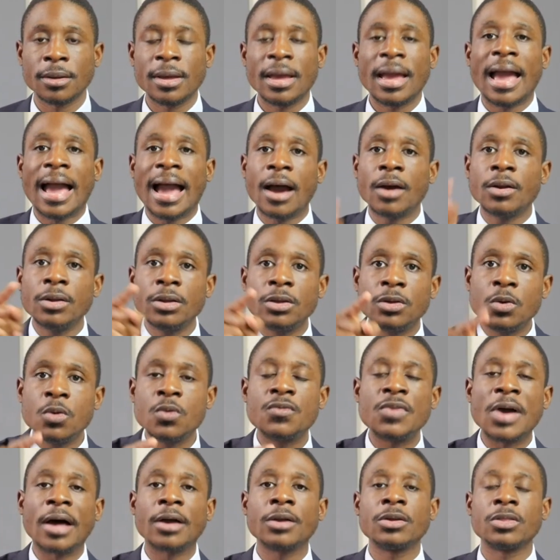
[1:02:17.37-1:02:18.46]
How do you
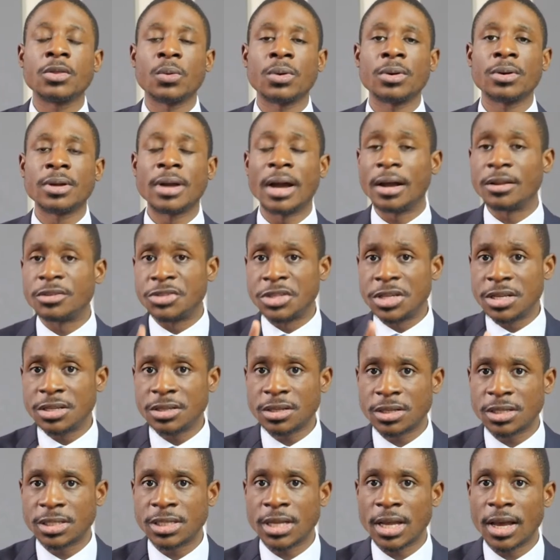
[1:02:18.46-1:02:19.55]
value the word of God?
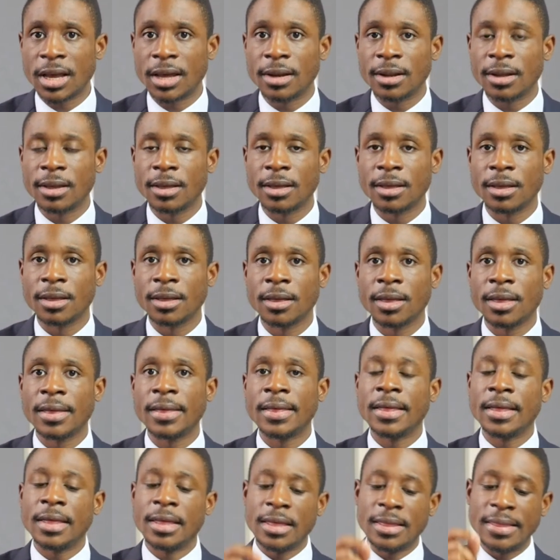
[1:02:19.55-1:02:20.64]
Jesus said
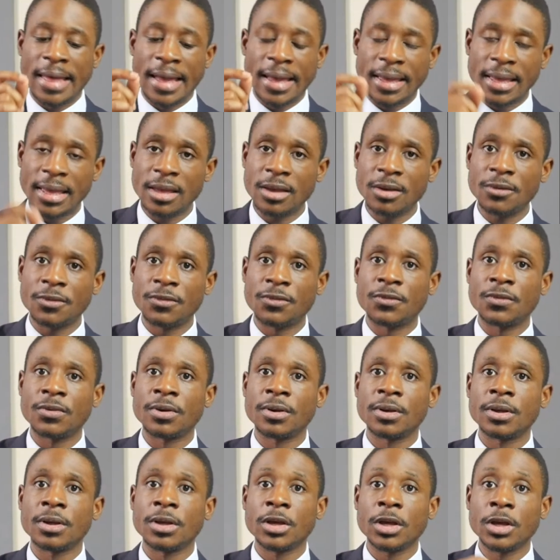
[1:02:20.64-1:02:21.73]
that if
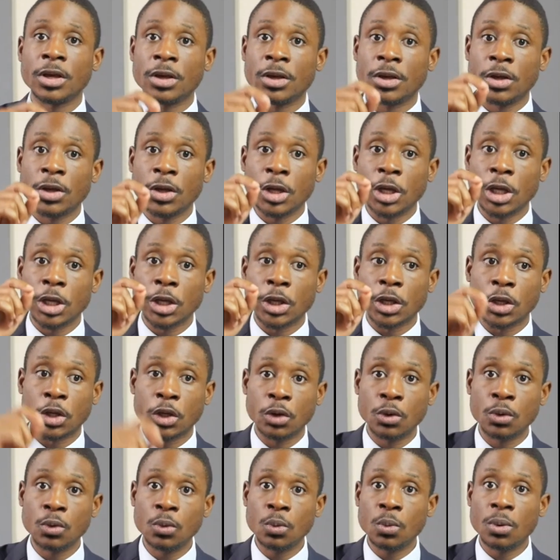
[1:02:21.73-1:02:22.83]

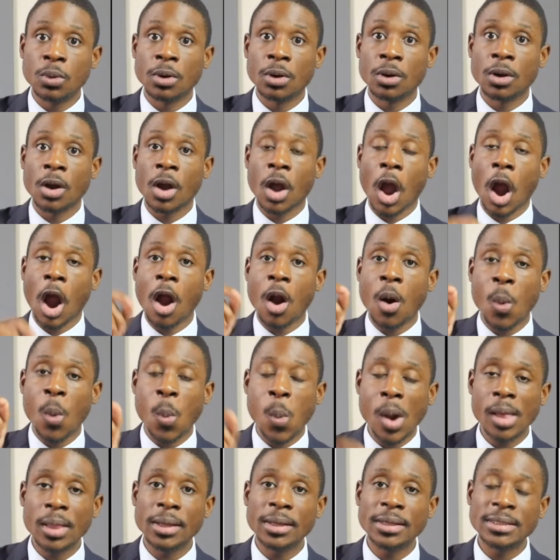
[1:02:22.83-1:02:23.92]
you aren't
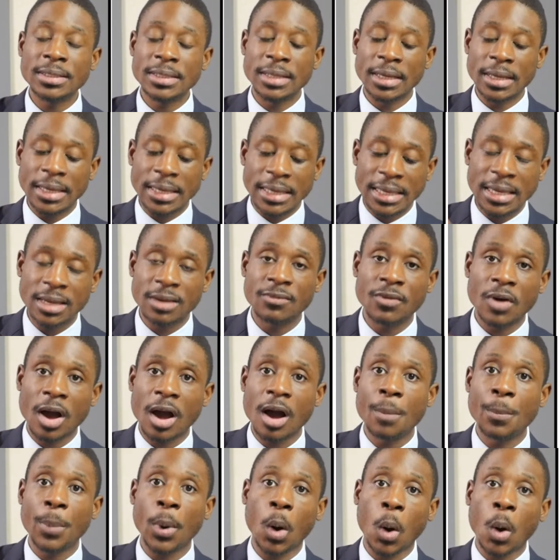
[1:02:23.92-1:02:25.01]
willing to give
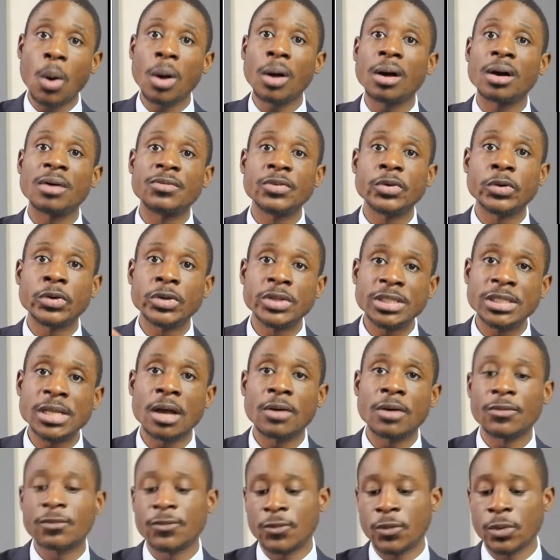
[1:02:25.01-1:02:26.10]
up all of
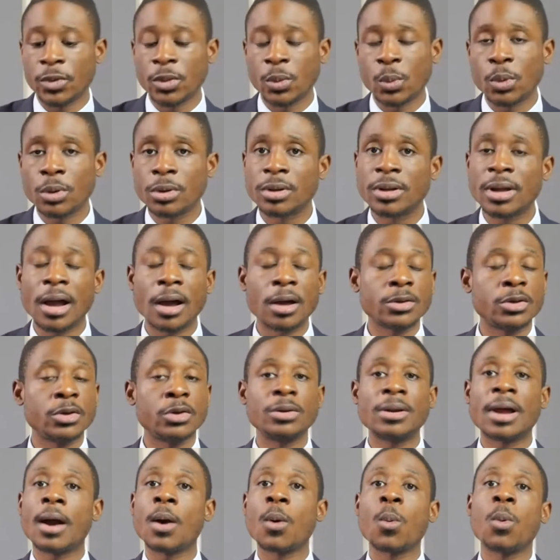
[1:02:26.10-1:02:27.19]
yourself for the word of God, you're
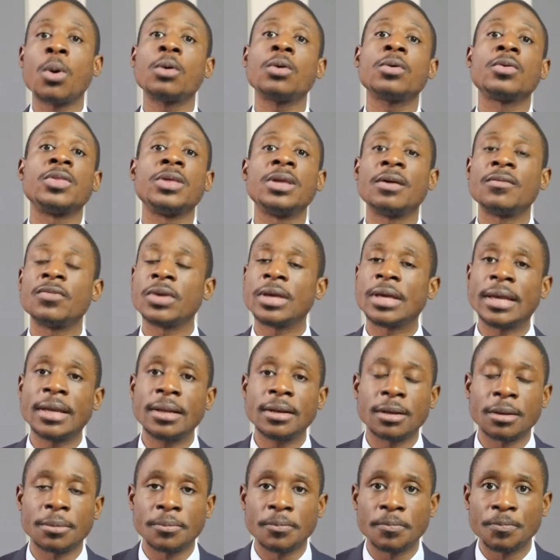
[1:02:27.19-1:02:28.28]
not worthy of the
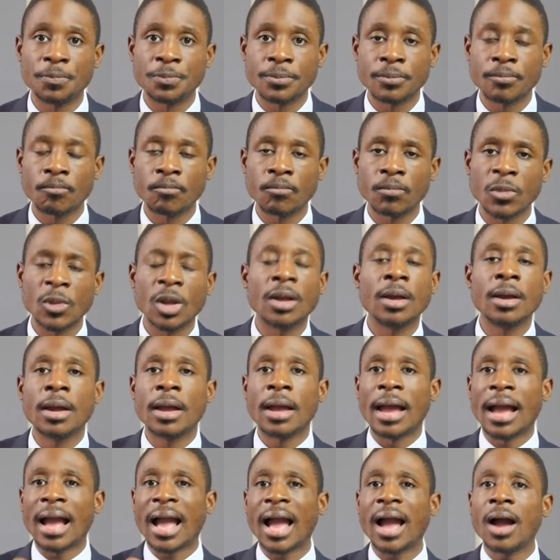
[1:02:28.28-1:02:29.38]
kingdom.
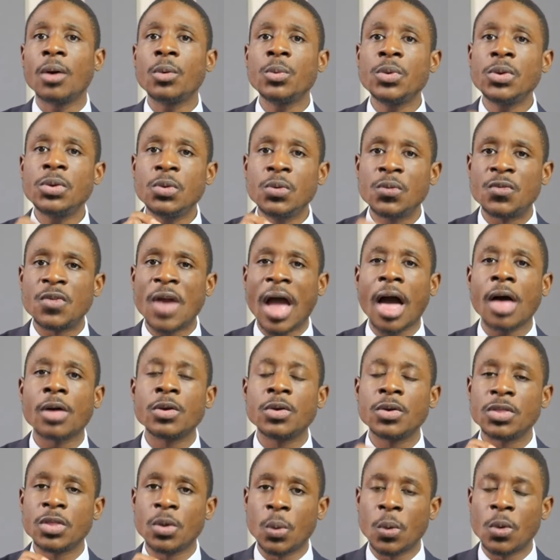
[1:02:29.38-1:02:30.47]
How do you value
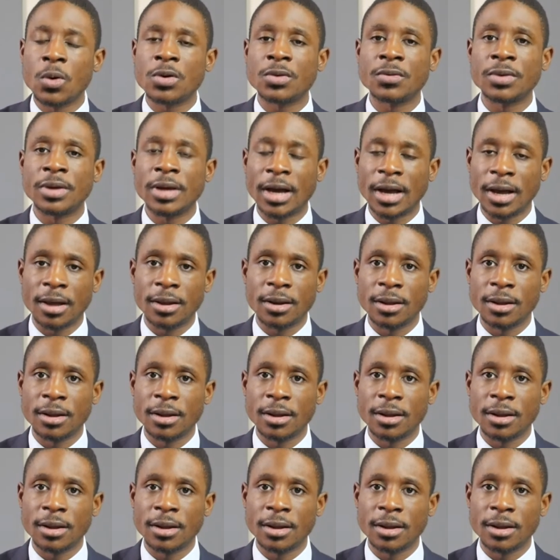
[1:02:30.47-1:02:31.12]
the word of God?